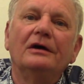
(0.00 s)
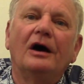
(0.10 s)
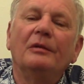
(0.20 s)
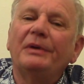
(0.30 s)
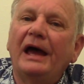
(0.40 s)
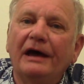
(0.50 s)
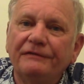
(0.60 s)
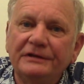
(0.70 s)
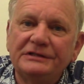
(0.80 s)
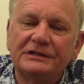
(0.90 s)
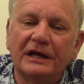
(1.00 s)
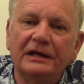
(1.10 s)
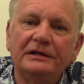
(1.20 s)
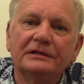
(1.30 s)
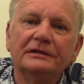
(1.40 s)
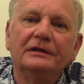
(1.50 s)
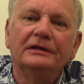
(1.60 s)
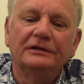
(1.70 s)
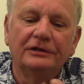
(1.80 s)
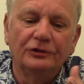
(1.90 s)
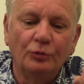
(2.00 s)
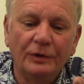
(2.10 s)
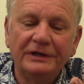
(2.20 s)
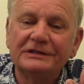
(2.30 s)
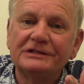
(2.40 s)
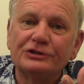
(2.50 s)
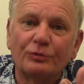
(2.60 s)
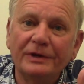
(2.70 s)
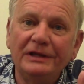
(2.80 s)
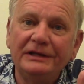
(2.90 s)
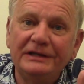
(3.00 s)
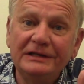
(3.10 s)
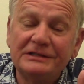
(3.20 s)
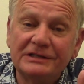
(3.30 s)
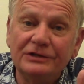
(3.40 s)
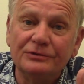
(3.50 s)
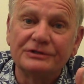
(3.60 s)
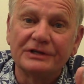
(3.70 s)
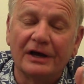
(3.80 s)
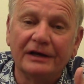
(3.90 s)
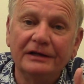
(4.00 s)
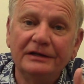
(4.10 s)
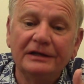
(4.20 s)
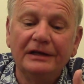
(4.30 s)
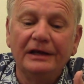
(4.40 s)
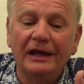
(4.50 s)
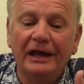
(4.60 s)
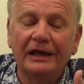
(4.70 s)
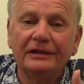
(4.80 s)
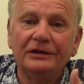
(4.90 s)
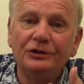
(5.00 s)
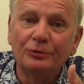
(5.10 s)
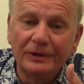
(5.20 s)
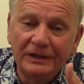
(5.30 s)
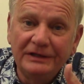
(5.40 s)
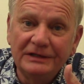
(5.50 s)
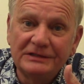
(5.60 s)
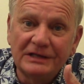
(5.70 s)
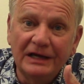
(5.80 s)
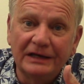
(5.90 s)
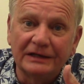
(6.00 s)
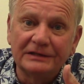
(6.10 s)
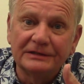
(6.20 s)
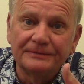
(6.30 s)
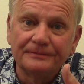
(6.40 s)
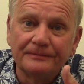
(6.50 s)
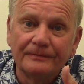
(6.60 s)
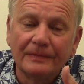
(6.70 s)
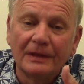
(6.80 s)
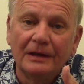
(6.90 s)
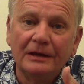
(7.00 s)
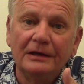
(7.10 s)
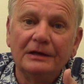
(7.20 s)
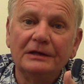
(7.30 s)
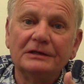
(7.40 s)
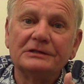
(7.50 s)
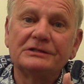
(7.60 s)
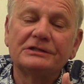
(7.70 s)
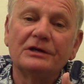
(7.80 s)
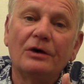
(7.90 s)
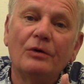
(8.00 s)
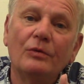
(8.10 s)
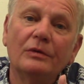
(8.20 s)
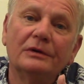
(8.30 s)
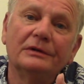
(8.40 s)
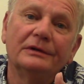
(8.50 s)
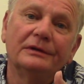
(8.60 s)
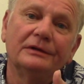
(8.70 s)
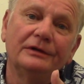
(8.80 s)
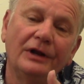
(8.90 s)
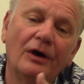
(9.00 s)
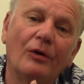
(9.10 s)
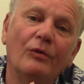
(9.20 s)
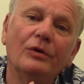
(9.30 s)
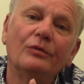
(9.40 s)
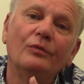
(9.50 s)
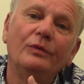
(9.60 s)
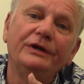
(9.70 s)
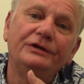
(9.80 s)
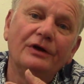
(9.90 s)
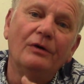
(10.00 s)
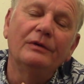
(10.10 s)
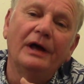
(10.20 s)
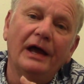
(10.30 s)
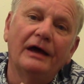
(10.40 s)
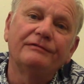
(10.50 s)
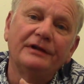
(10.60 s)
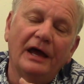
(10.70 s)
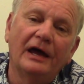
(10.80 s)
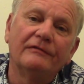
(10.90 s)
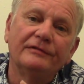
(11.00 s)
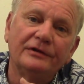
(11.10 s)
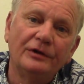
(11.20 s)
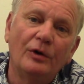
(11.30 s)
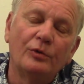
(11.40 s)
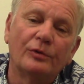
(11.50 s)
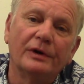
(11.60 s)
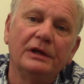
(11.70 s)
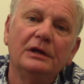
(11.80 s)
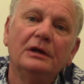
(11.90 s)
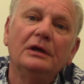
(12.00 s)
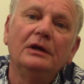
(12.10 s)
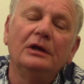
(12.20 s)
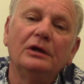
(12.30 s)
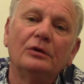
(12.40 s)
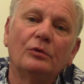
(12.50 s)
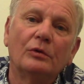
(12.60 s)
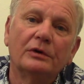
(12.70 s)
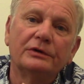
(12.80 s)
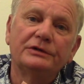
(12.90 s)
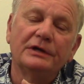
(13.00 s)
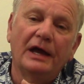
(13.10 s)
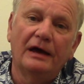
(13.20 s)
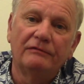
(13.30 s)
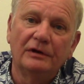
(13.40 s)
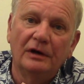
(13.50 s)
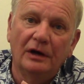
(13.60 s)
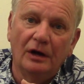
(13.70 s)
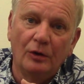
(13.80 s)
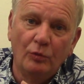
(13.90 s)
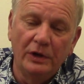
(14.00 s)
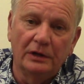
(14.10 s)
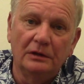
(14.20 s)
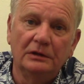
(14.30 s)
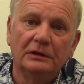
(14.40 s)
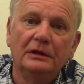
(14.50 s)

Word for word: on behalf of the state that the witnesses really did see you sign it and that you really did sign it. So, no, we don't have to have the notary in order to have a will.